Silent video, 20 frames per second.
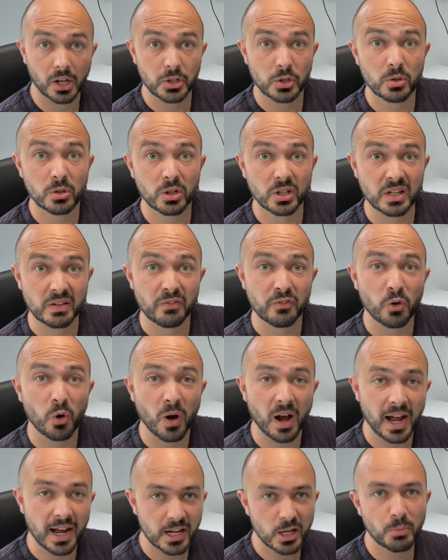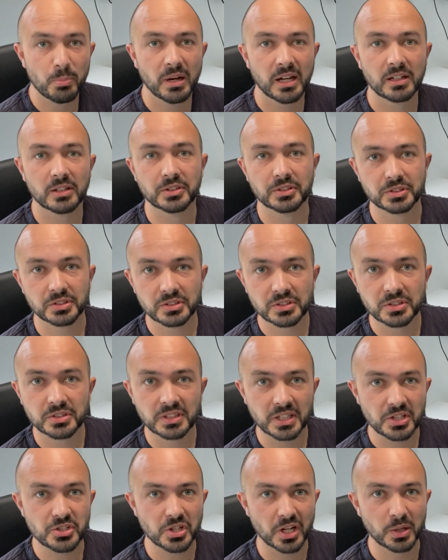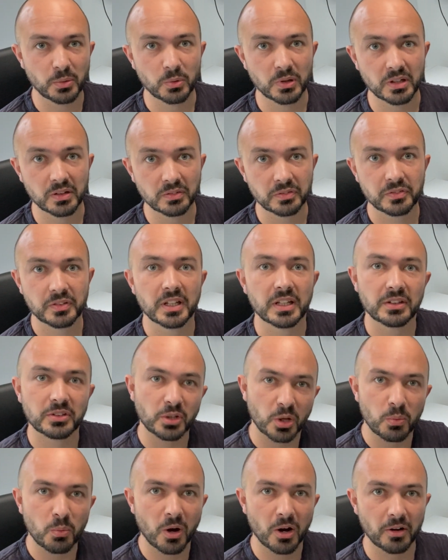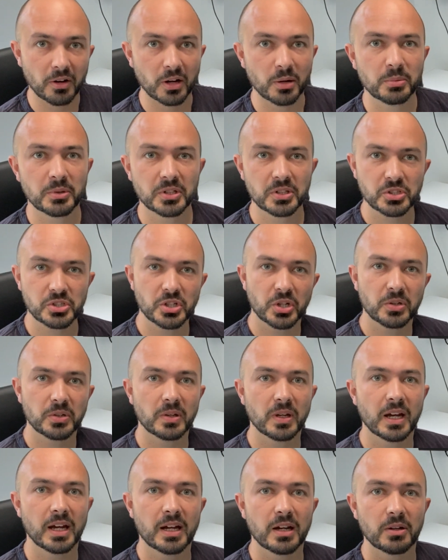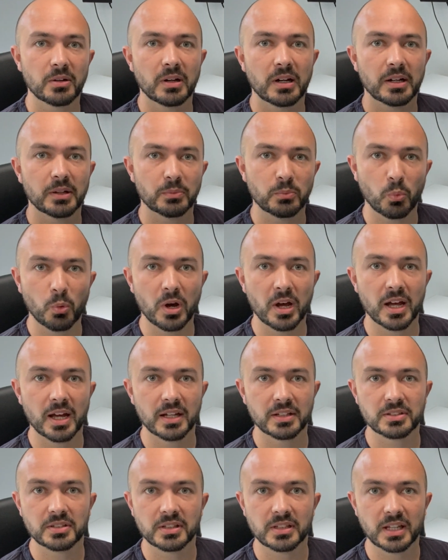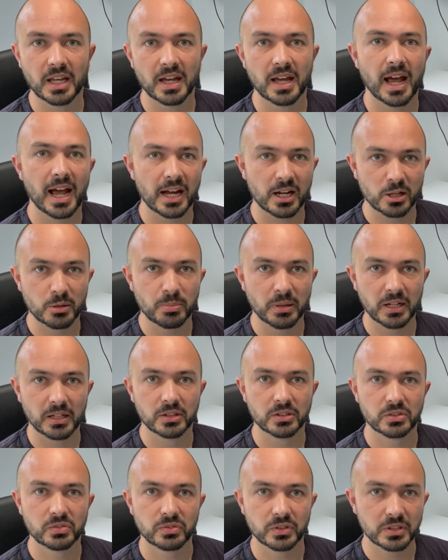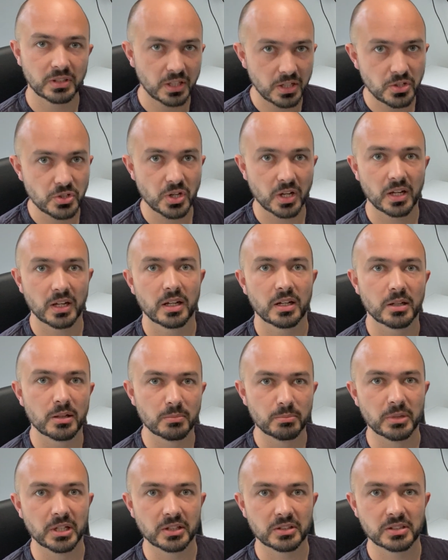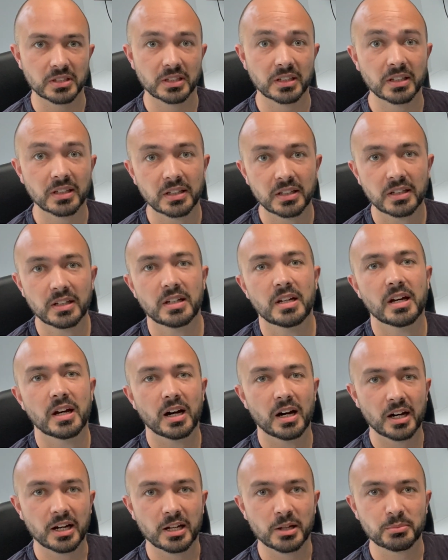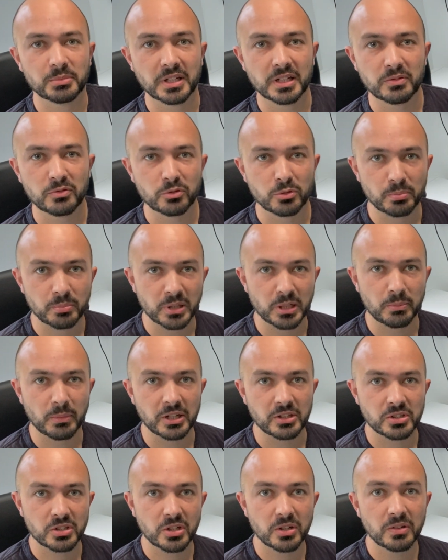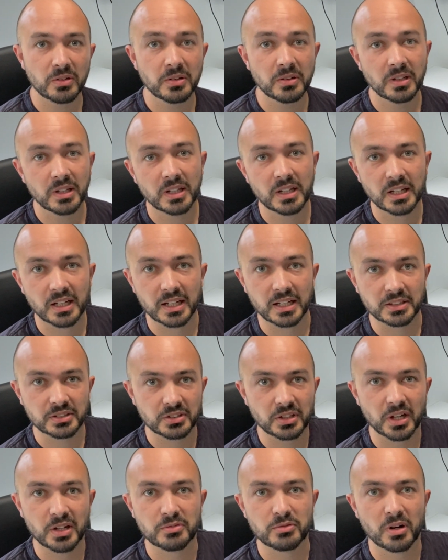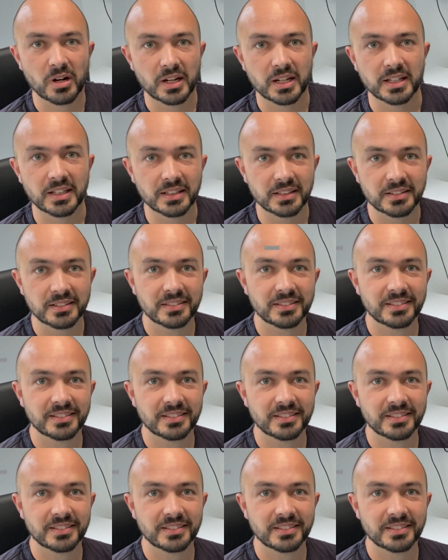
Are you looking for acapellas to DJ with? Then don't worry, I'm going to show you how and where to get acapellas for DJing and mixing. Hi, I'm Dan from Beatmatch Guru. Let's dive right in.